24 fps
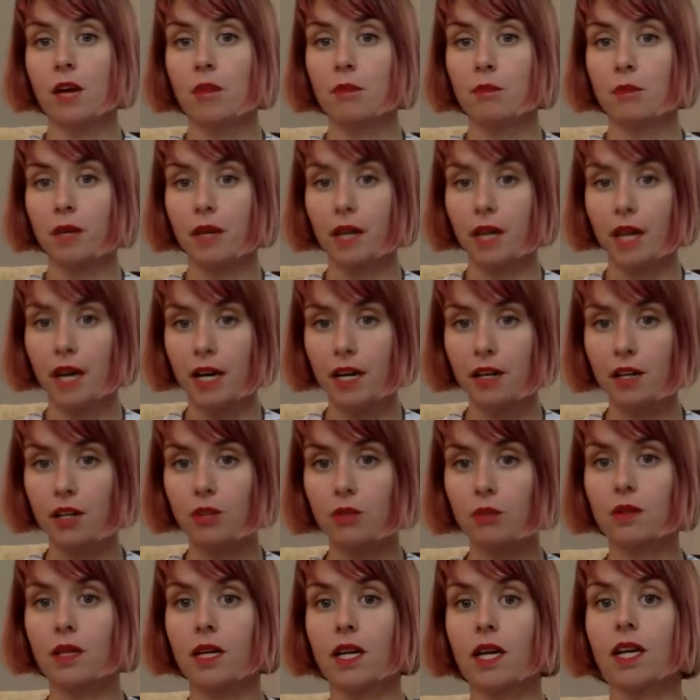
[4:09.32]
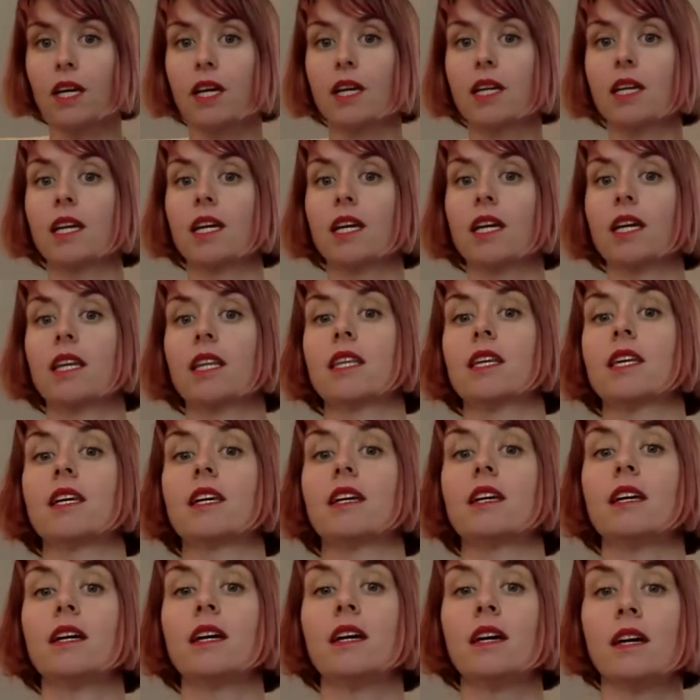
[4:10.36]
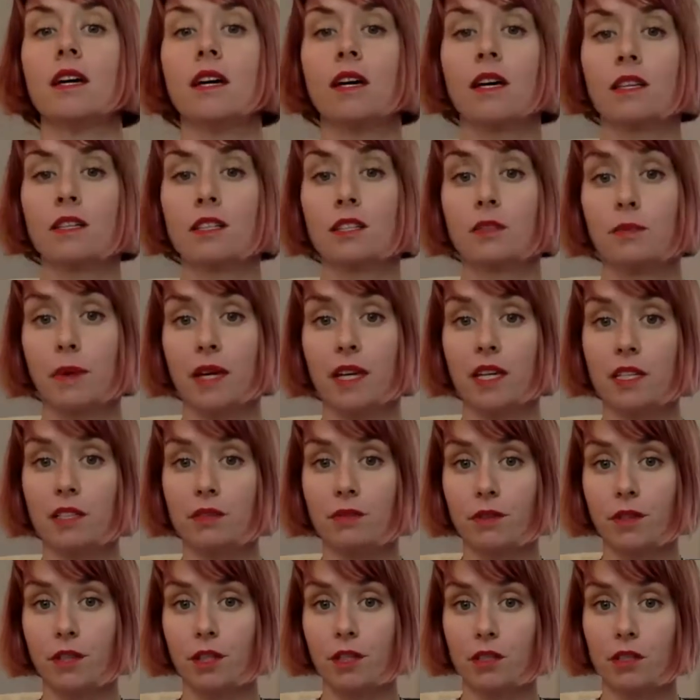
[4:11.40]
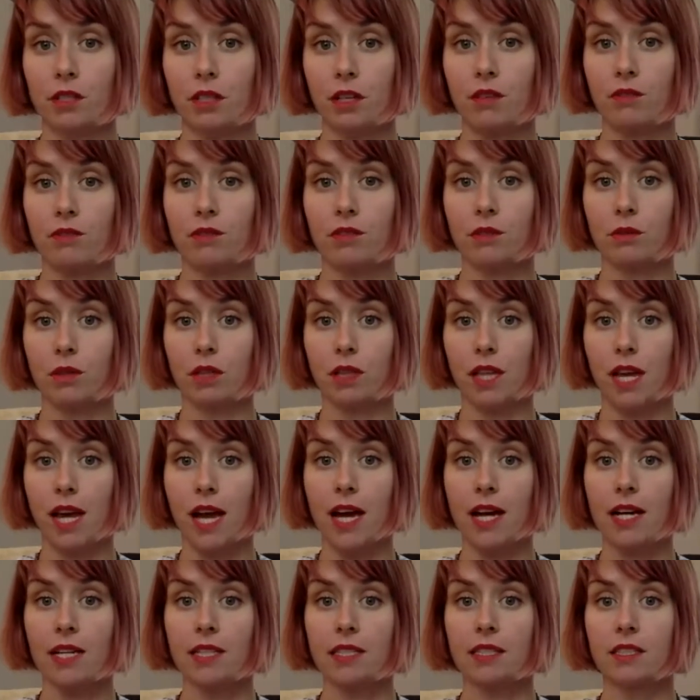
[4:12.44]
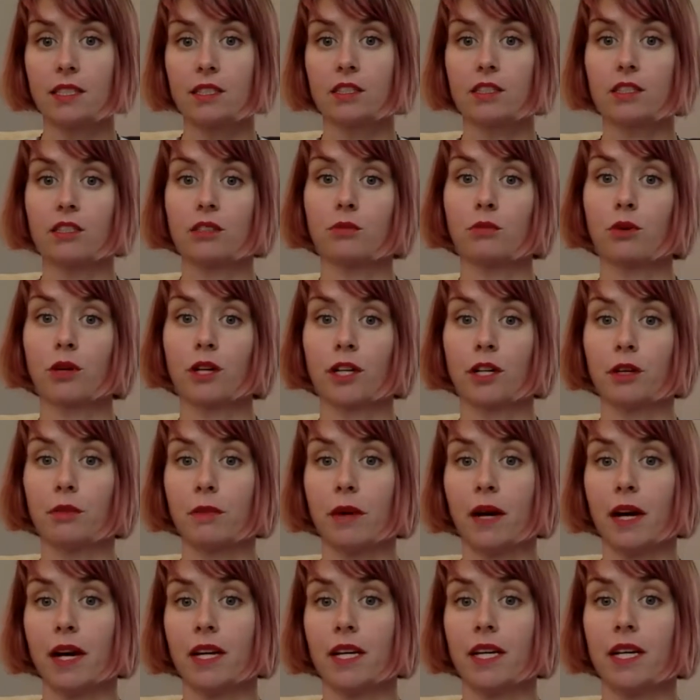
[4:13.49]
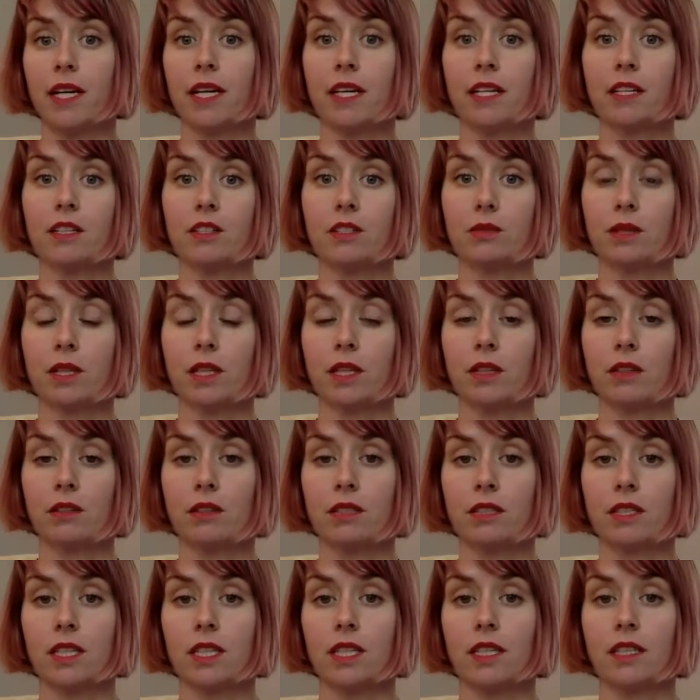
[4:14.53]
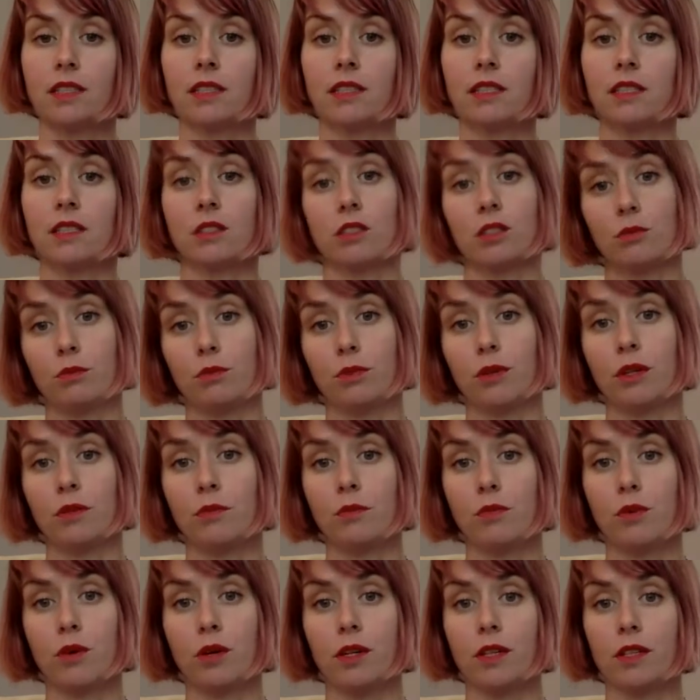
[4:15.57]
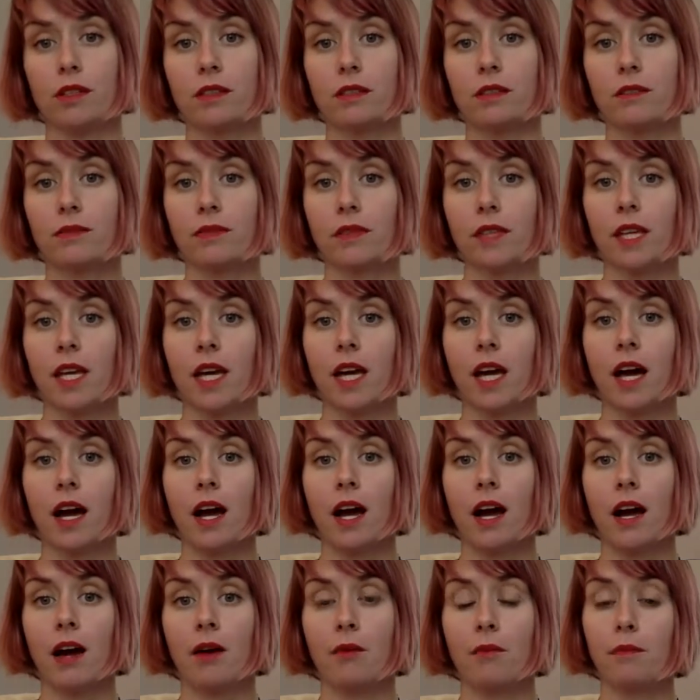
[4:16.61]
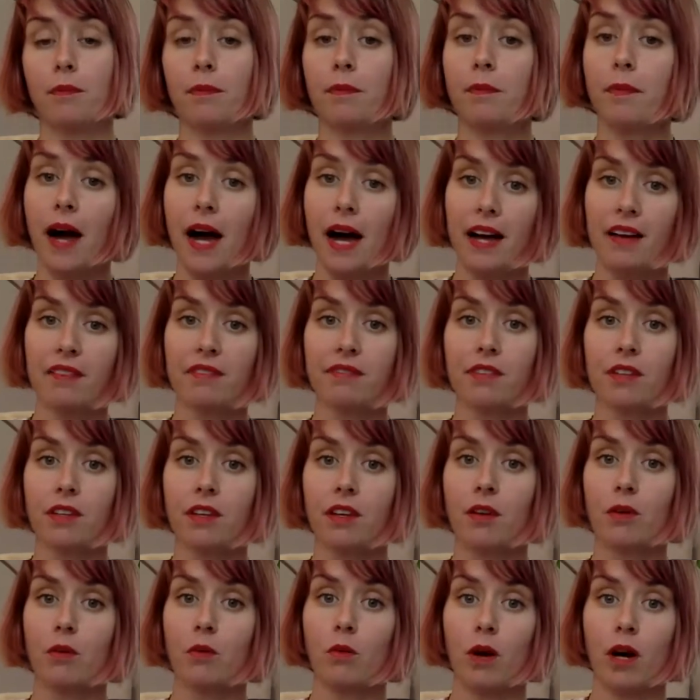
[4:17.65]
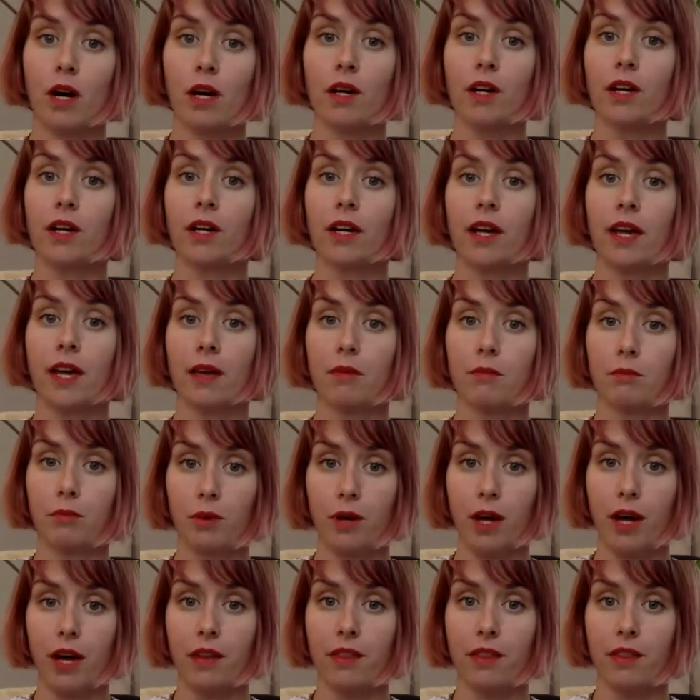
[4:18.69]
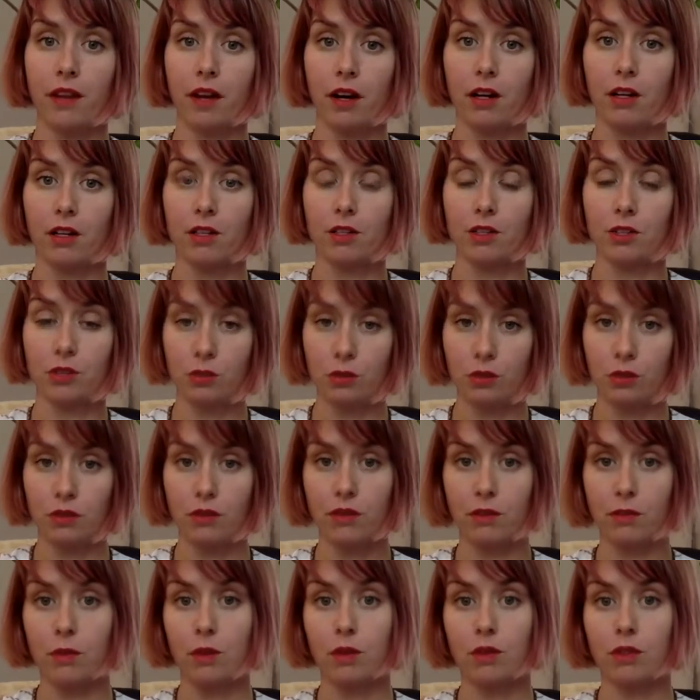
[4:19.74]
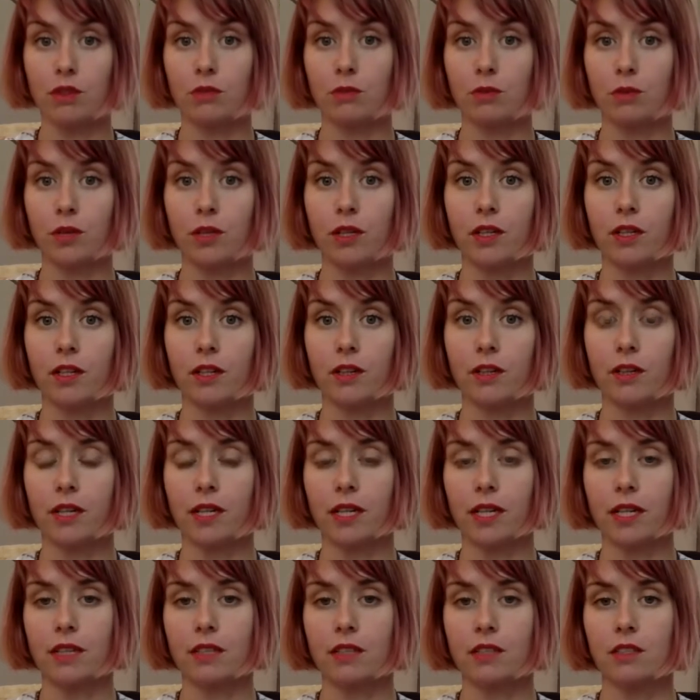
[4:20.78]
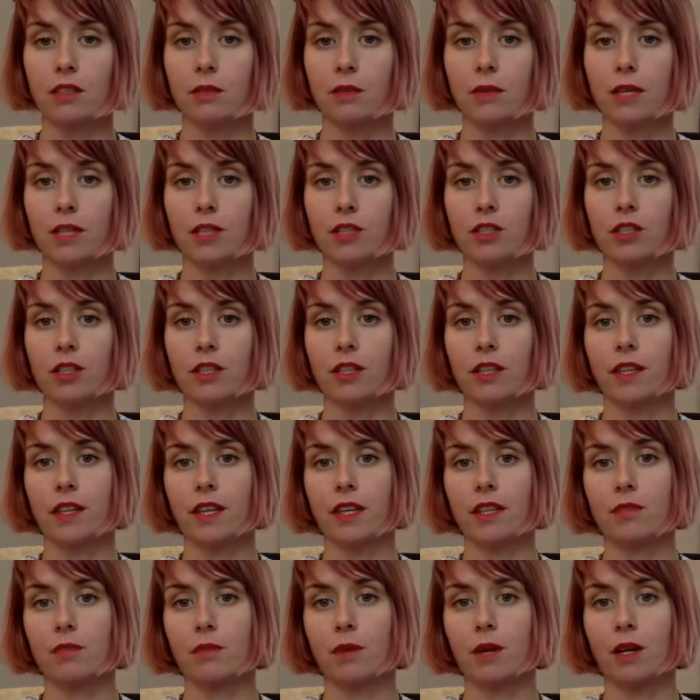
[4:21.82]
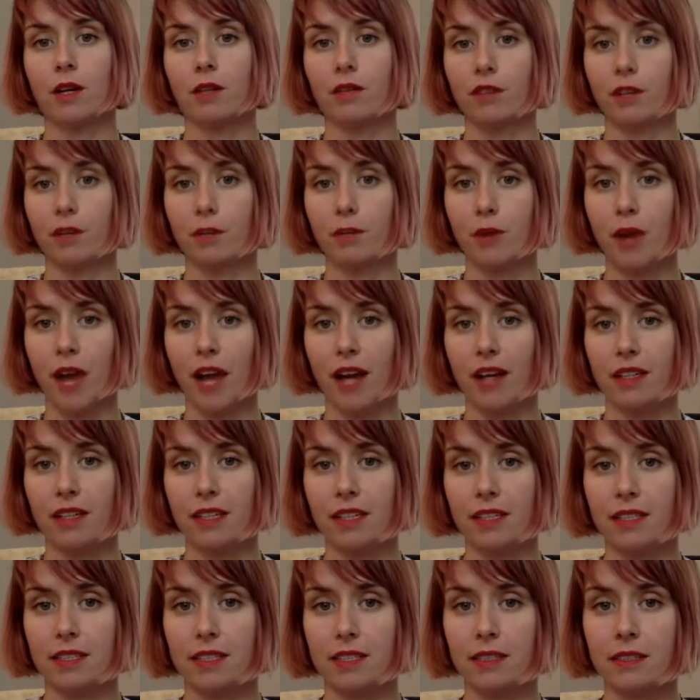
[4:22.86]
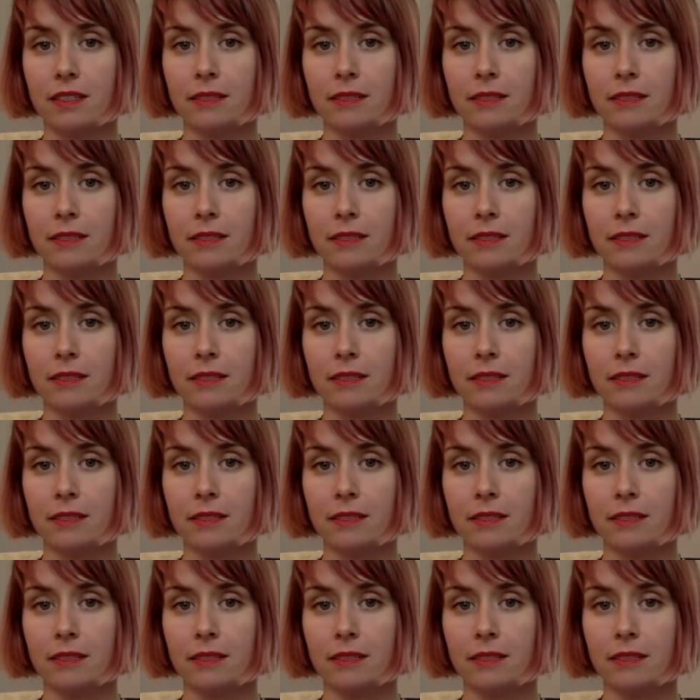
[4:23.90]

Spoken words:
But kind of creating the space for yourself to relax and to support your body and doing those things is super important. I feel water and breath are two of the most important ingredients. So make sure that that's part of your practice.